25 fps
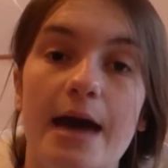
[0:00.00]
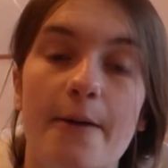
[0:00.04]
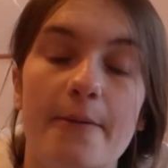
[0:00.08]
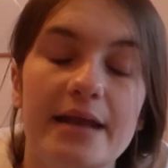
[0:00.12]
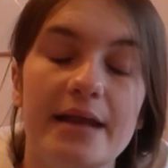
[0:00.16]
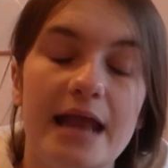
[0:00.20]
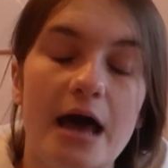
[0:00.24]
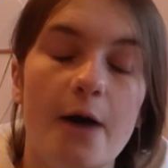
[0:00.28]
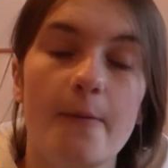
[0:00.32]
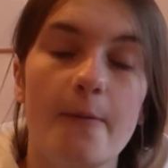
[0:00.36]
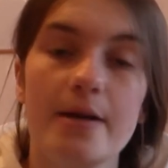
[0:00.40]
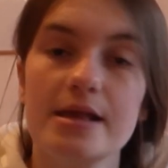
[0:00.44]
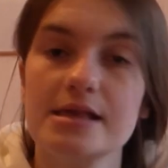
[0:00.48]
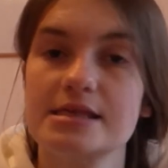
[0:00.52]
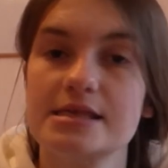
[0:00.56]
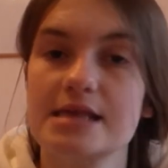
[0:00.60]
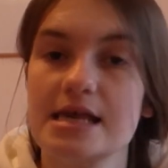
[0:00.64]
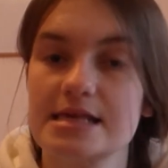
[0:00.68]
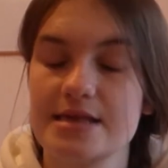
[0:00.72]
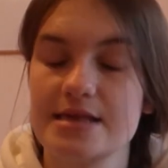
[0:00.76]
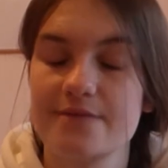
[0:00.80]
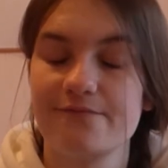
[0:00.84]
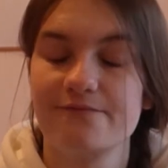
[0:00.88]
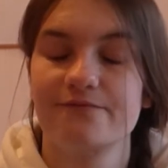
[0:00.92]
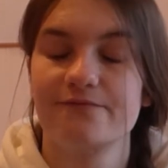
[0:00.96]
I went out Wednesday
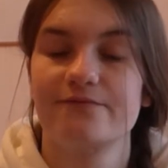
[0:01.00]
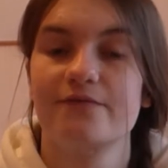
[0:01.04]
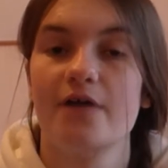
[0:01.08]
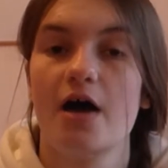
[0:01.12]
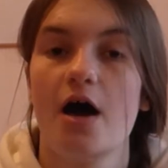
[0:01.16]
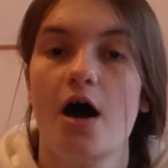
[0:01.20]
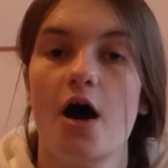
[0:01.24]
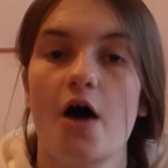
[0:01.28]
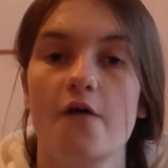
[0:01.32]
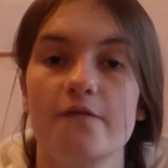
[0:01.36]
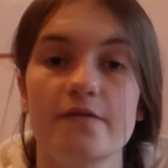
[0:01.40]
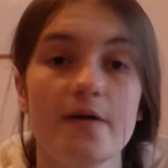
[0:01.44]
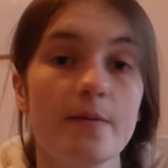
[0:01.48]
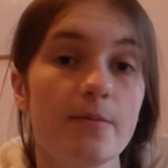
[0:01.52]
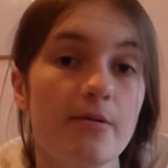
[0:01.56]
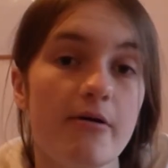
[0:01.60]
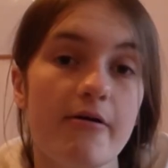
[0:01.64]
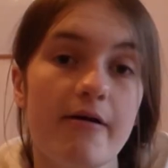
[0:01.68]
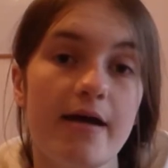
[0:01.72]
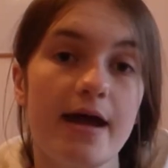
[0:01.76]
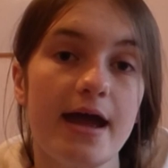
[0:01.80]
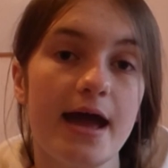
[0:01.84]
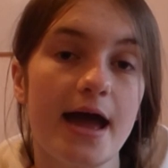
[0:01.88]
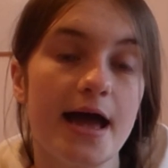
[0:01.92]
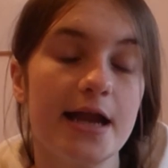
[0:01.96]
7th of
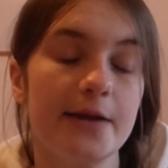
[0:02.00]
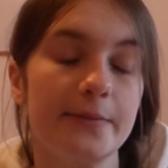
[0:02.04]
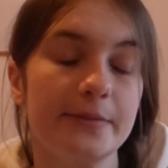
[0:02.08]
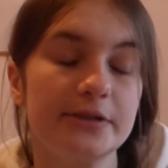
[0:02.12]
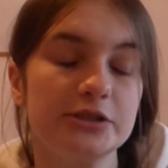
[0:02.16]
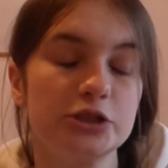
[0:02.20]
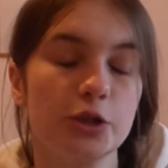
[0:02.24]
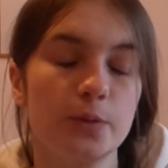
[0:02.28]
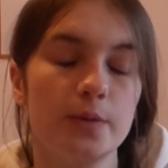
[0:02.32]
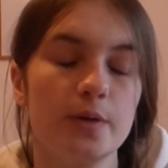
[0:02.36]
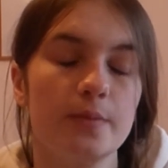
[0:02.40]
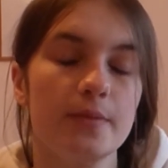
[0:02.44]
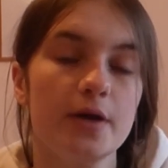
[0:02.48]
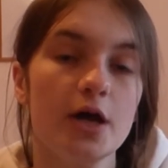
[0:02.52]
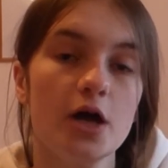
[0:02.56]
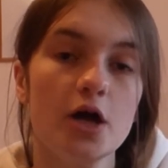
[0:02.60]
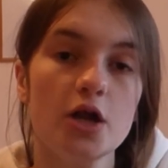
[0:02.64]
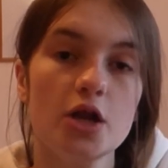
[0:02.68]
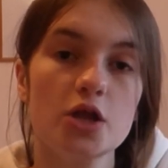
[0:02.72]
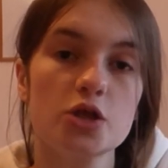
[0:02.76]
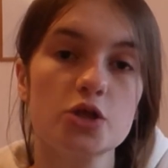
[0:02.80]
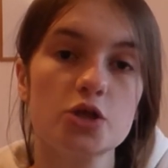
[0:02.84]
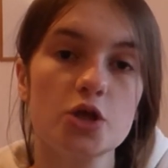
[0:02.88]
February and I went shopping my own.